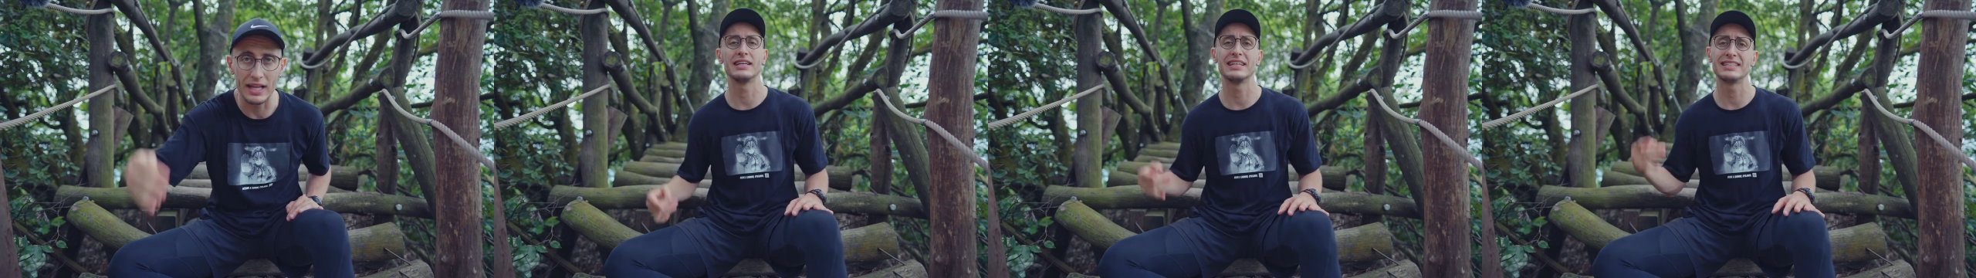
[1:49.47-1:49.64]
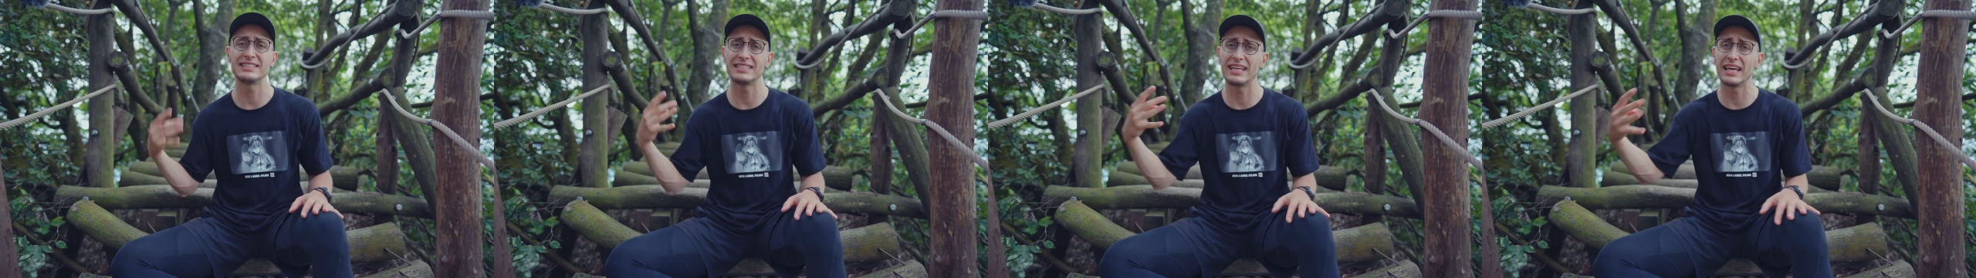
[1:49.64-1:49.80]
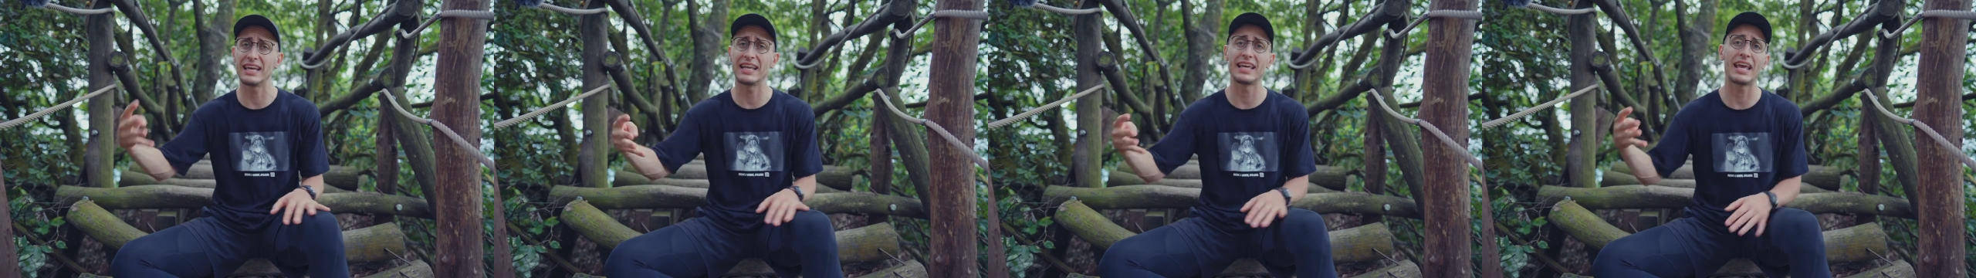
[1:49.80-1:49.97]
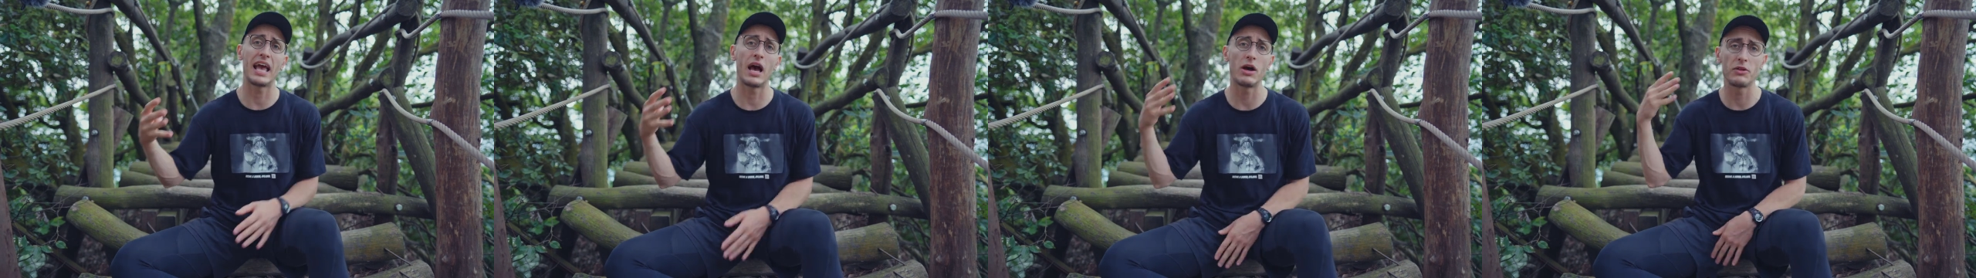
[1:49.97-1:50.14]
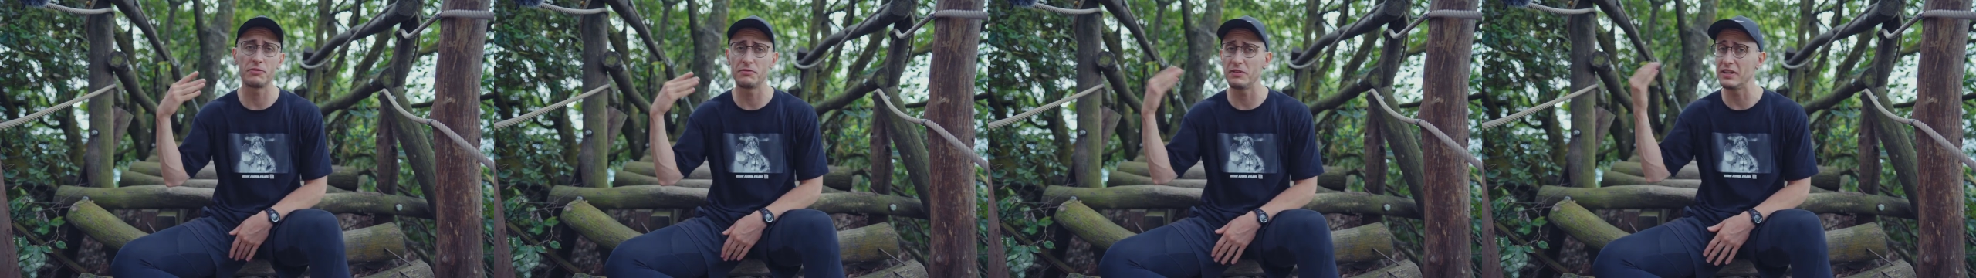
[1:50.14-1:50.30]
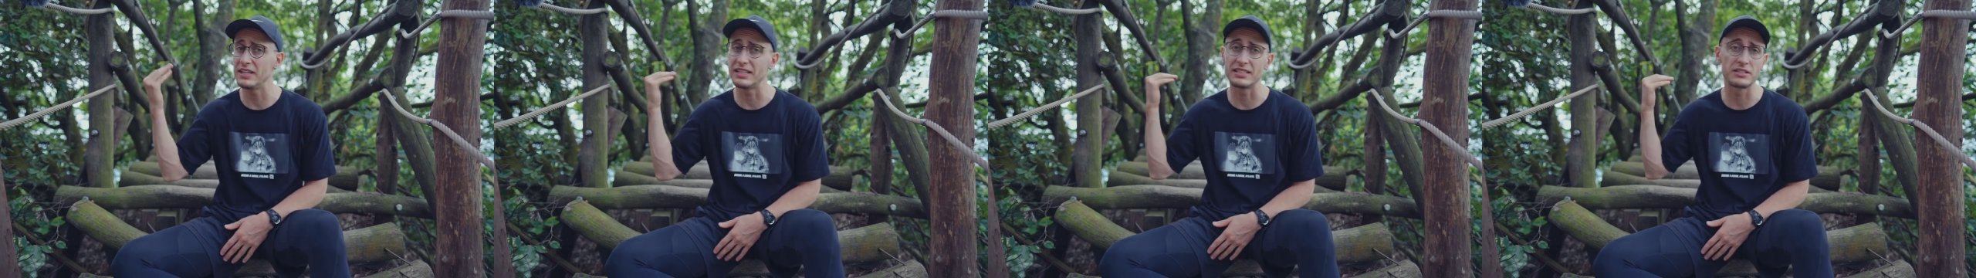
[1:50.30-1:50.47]
he's getting out
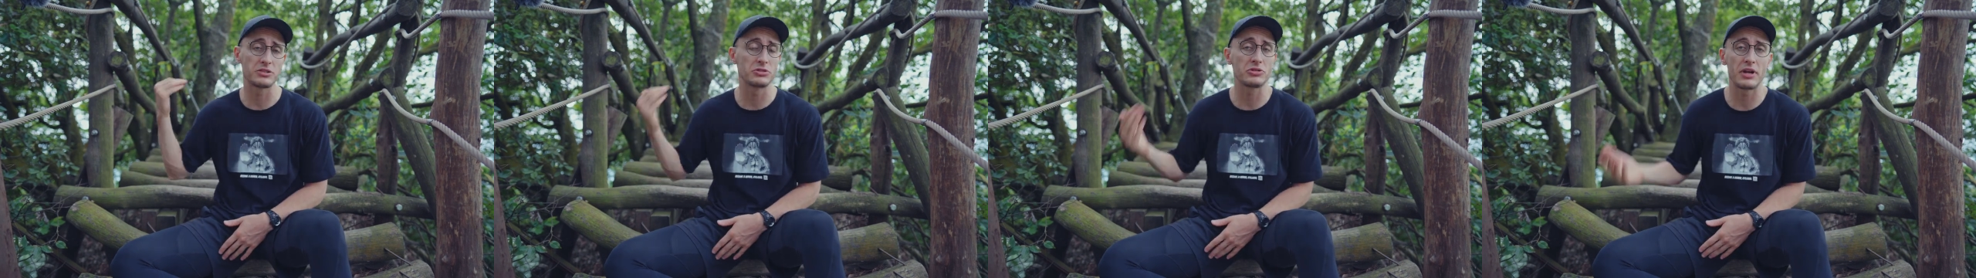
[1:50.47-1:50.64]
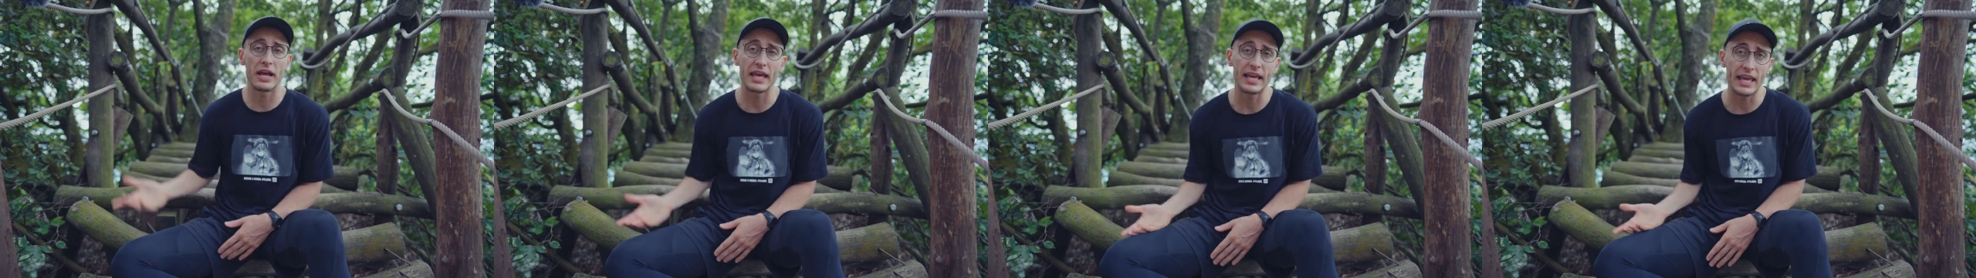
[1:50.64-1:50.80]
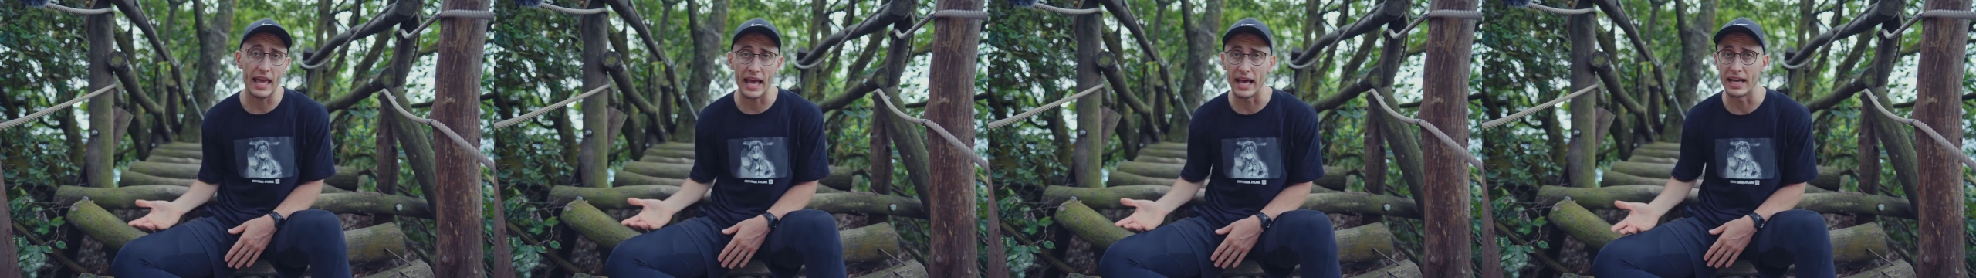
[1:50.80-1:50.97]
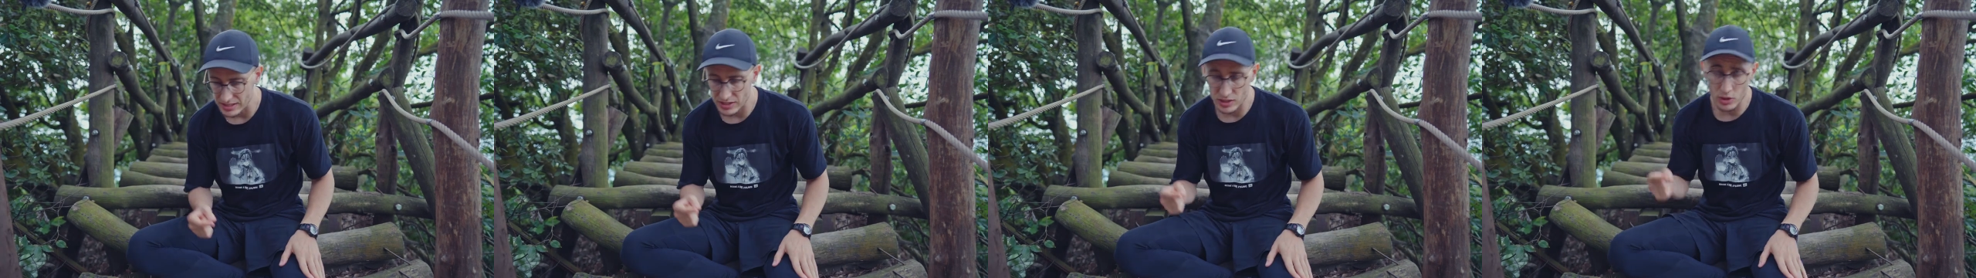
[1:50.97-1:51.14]
feeding stray cats.